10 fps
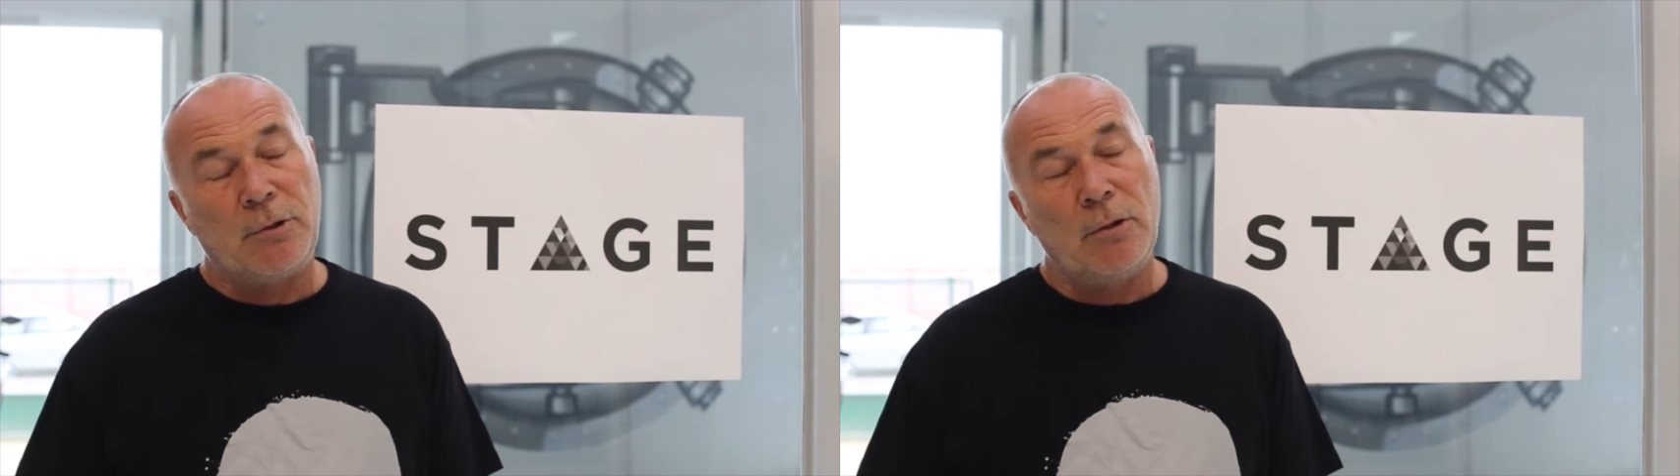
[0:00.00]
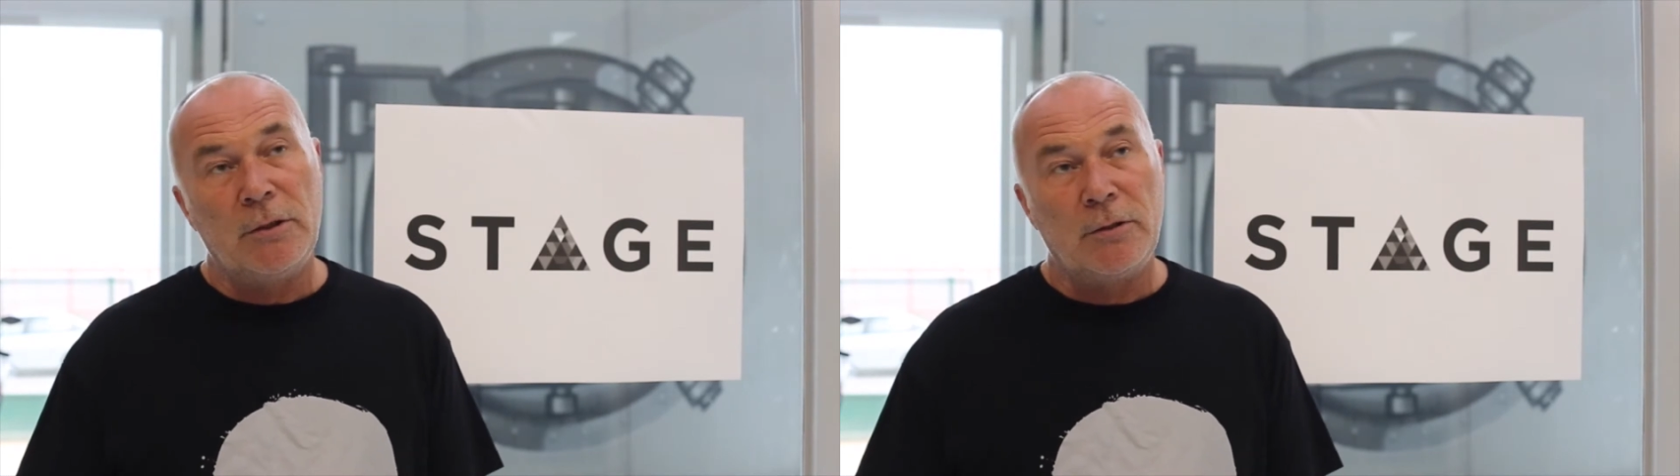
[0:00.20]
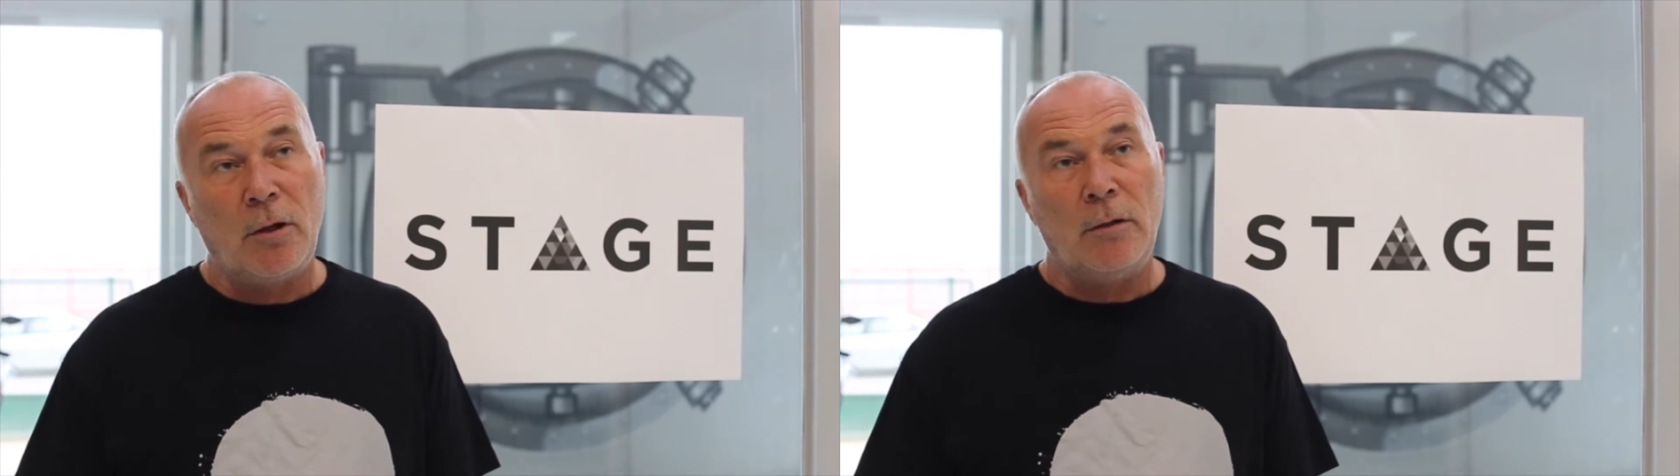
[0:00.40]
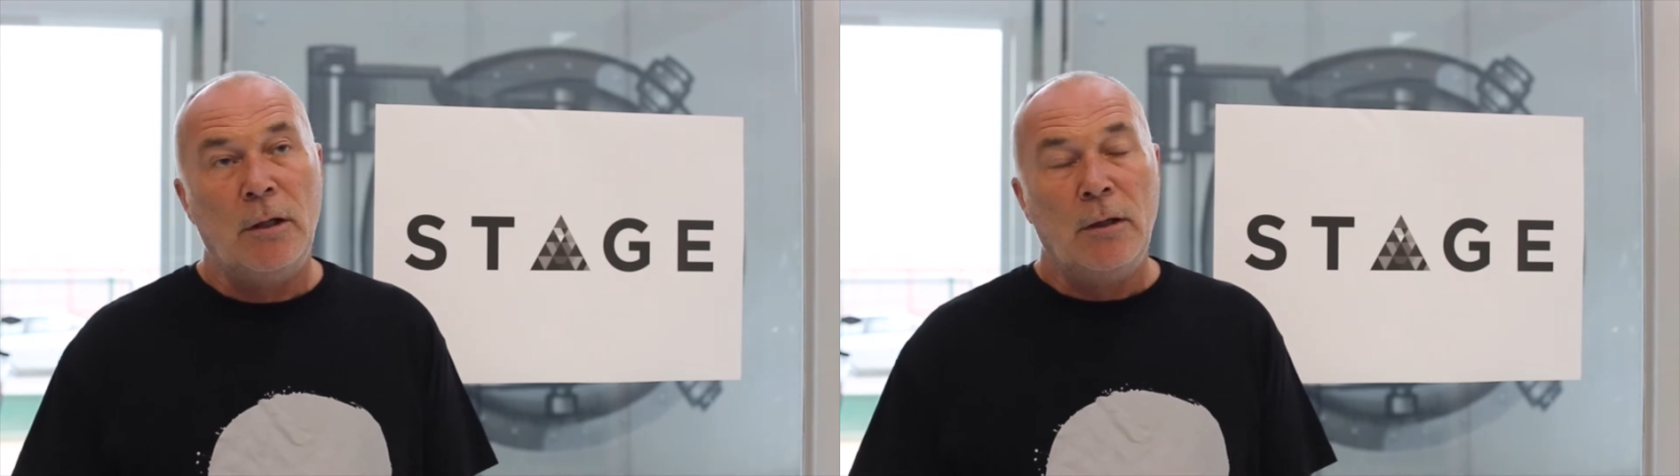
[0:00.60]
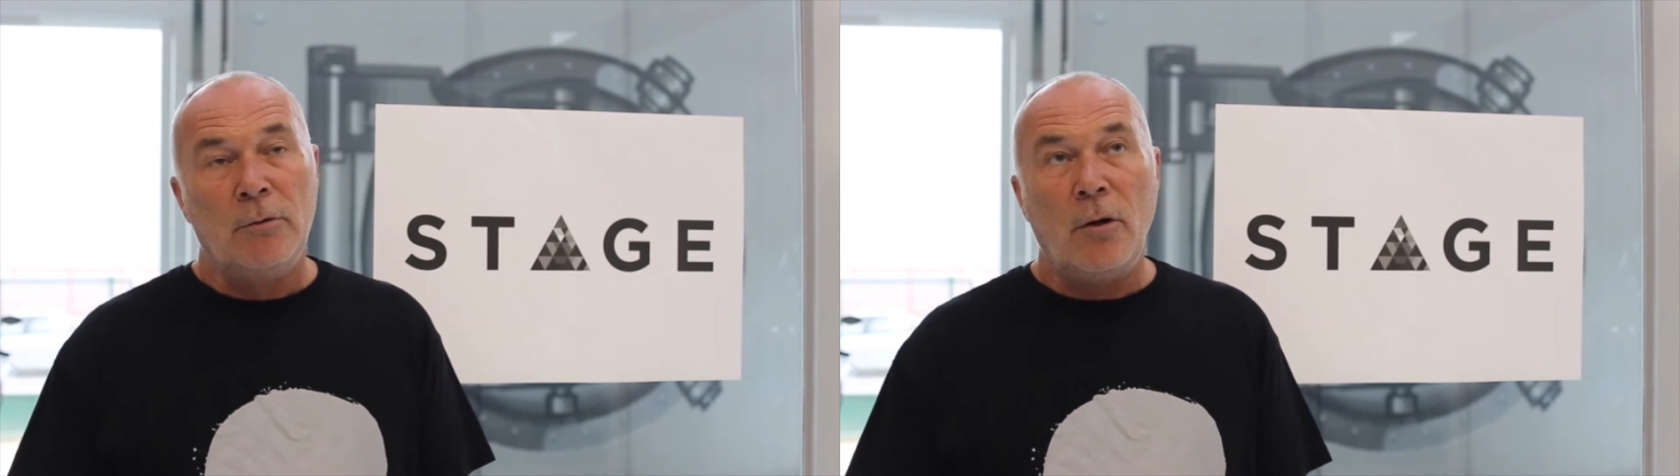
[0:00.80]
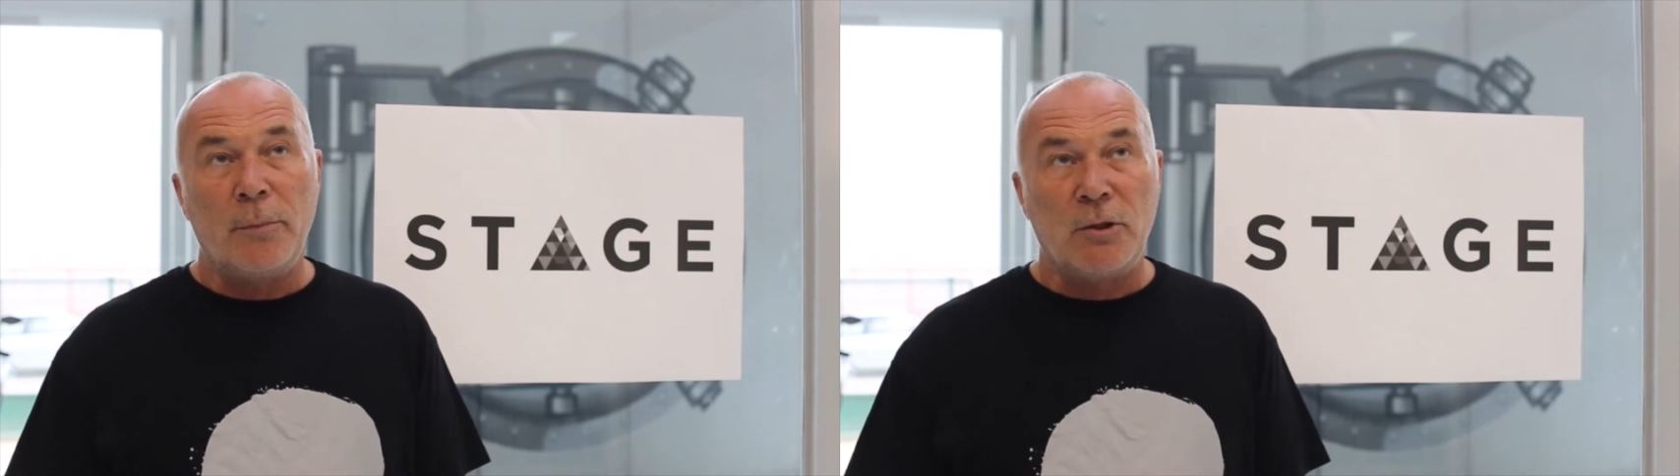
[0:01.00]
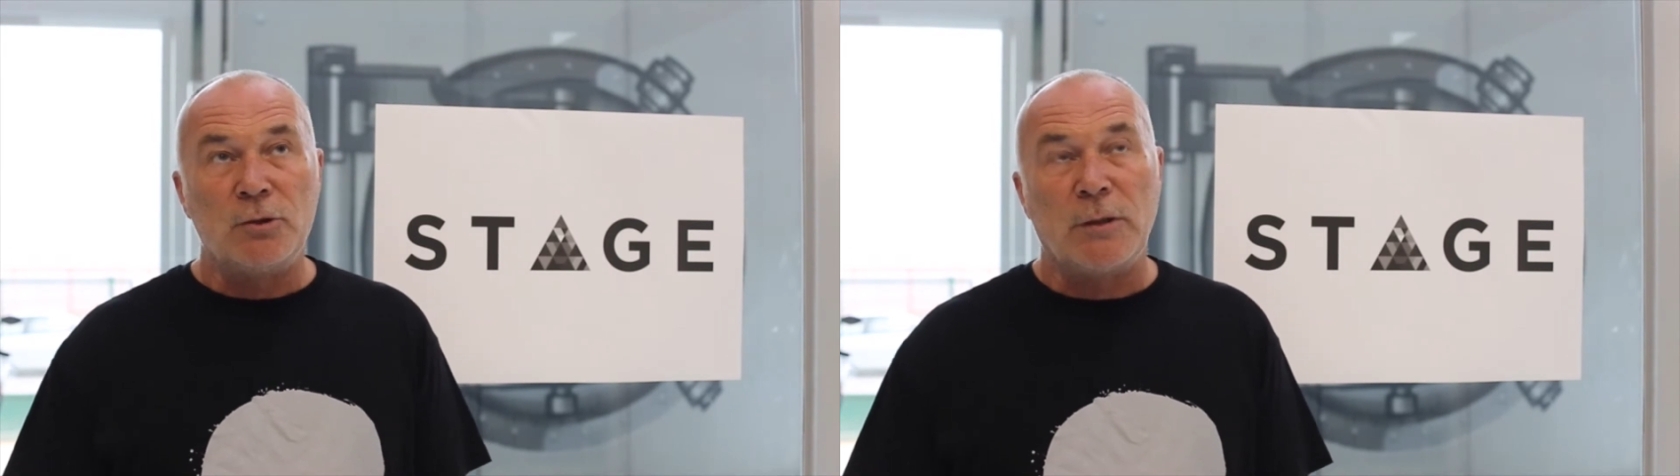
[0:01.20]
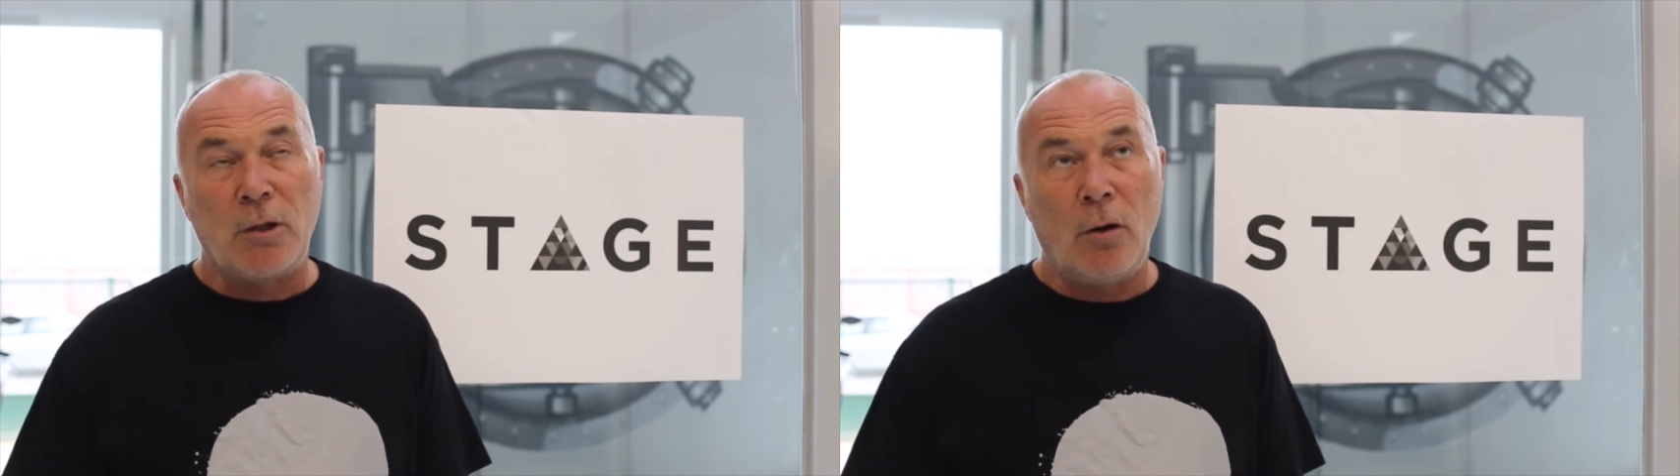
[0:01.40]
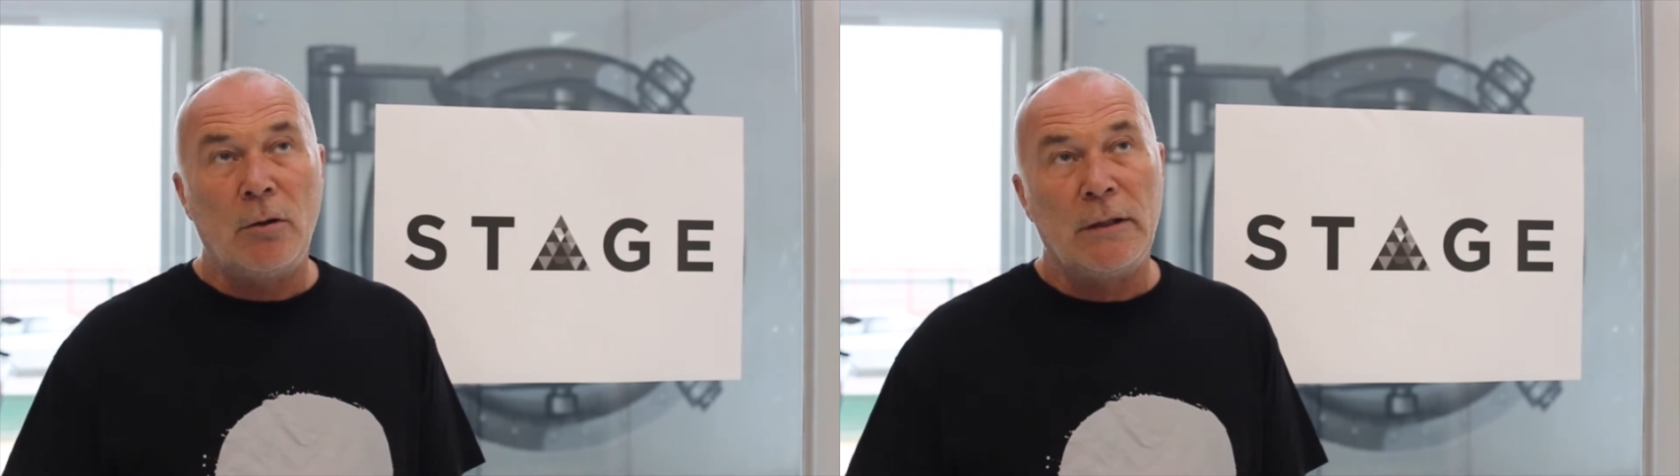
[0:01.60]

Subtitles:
purely not because we can't